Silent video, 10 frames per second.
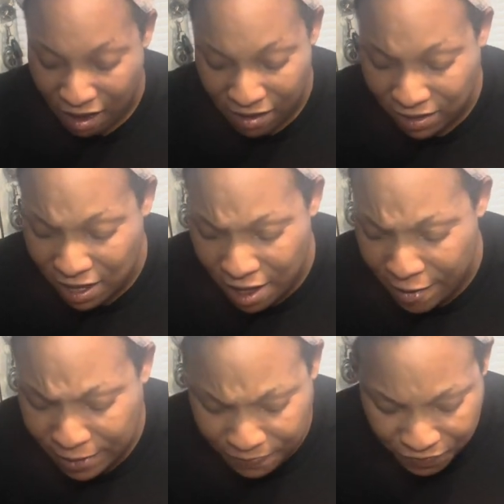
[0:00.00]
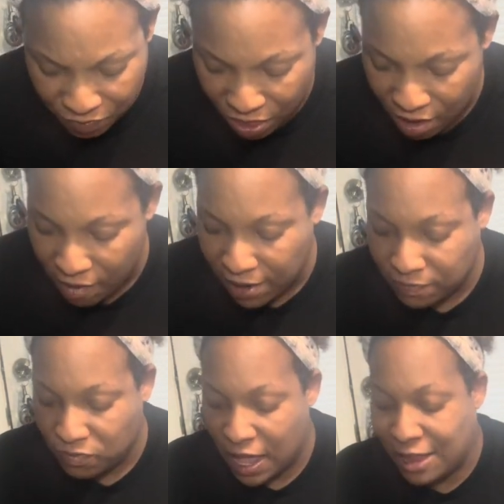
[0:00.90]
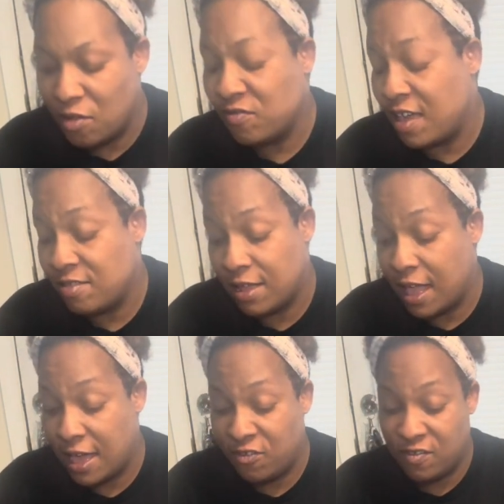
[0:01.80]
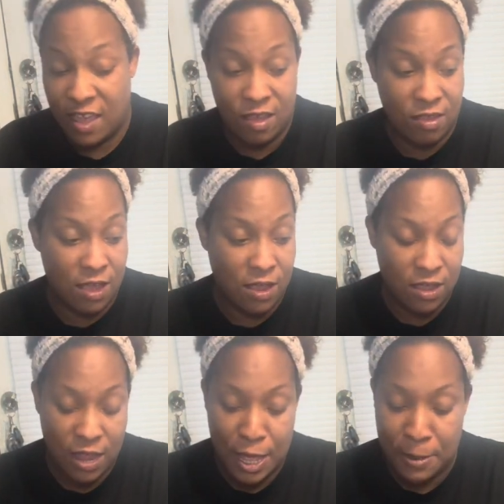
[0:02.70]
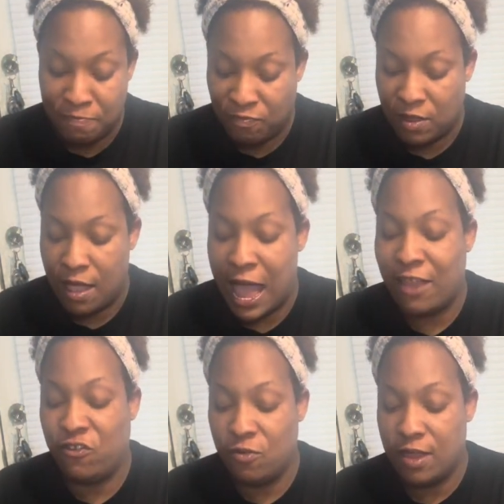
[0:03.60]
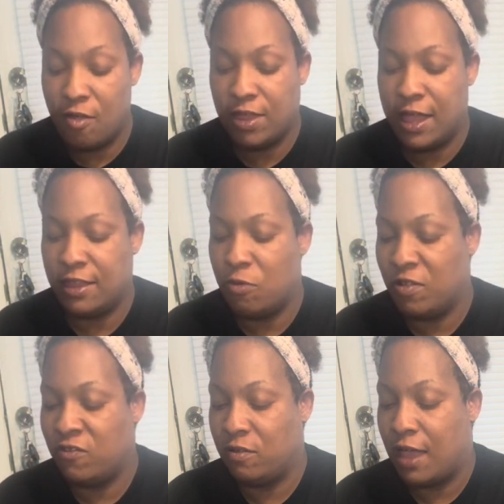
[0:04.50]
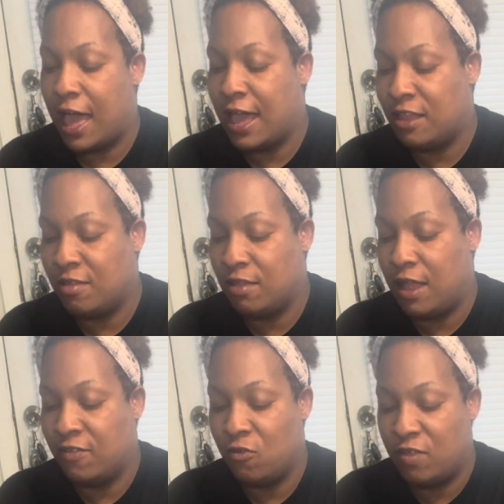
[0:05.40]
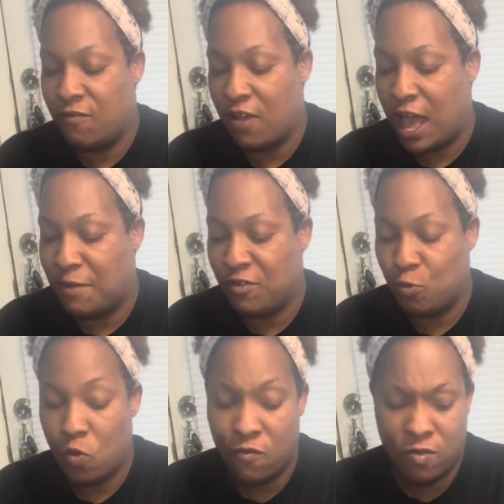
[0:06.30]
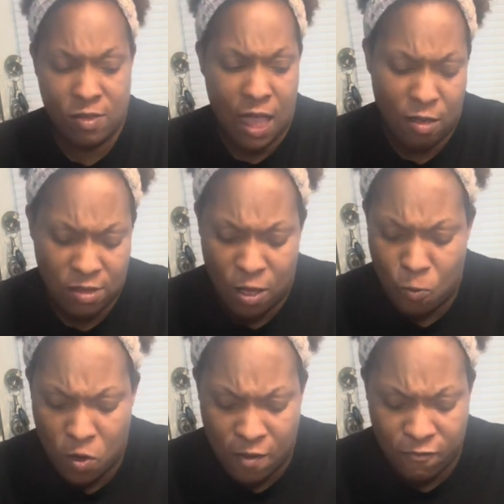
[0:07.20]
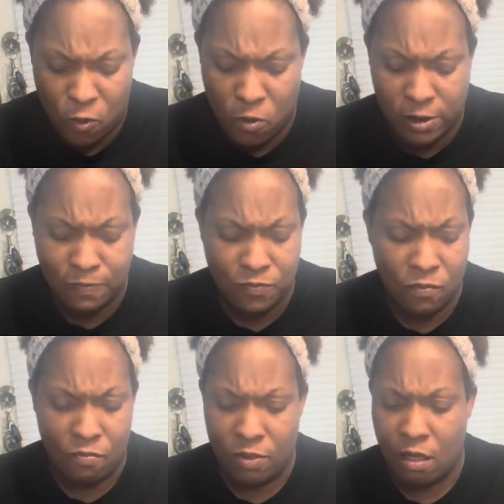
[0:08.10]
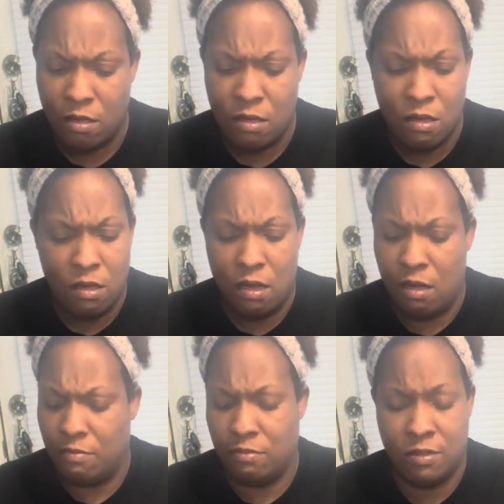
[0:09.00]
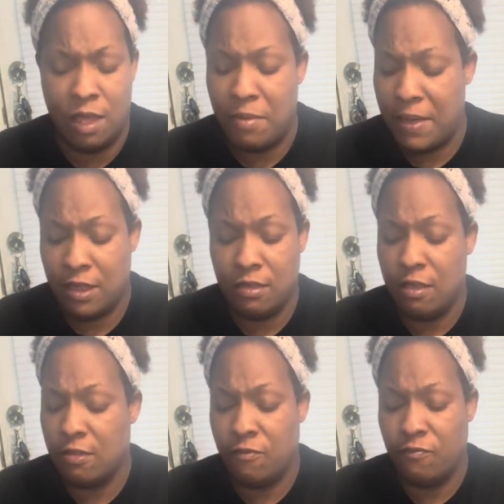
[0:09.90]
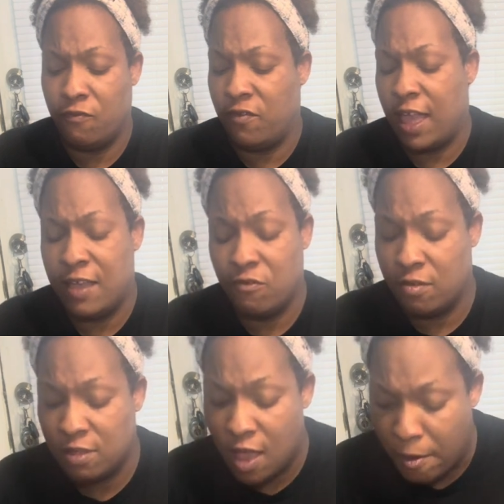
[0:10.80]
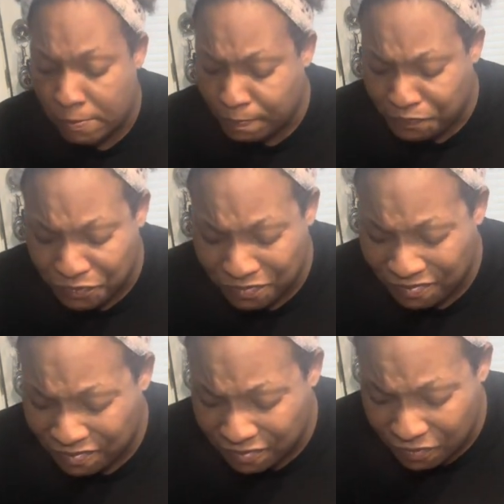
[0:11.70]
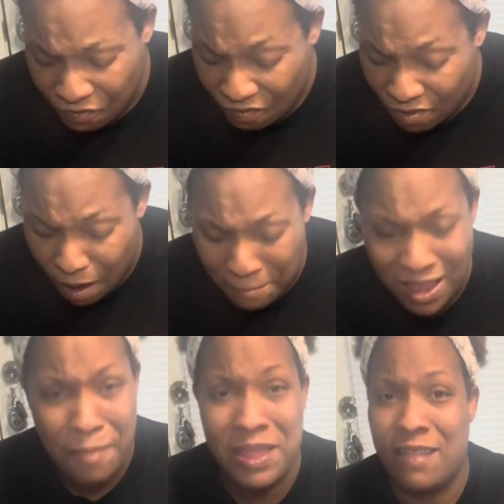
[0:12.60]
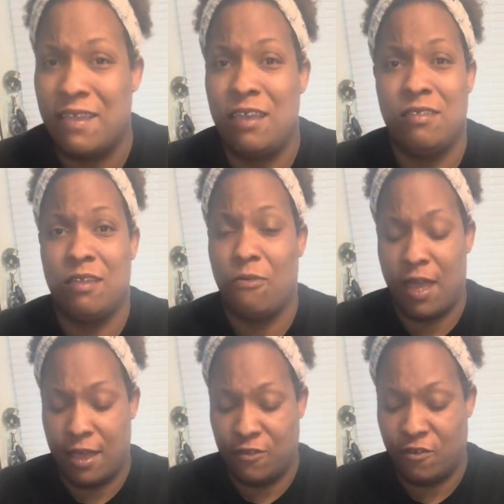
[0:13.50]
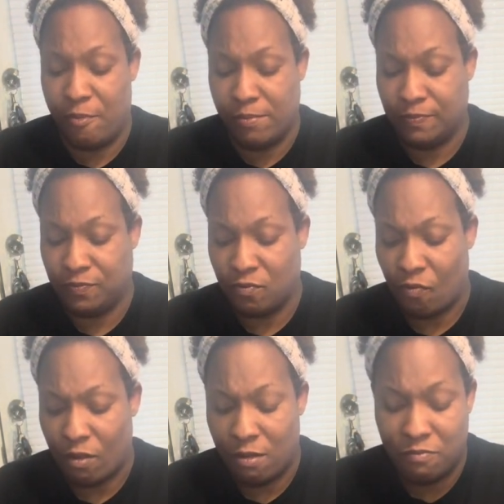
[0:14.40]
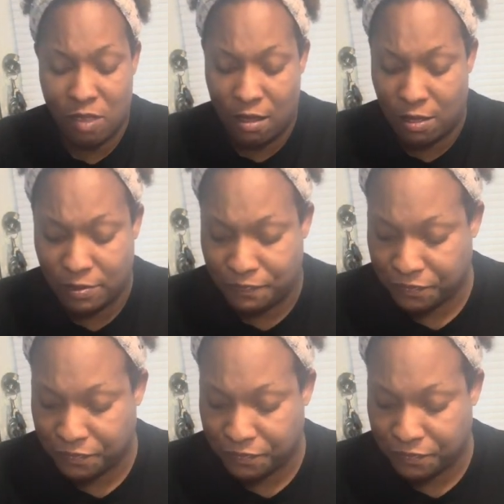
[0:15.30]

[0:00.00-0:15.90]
Yeah, I don't taste the Cajun taste in anything. I do know that I had to select 2 different options, one for sauce and one for something about another flavor or something. But I'm not tasting no Cajun. I'm not.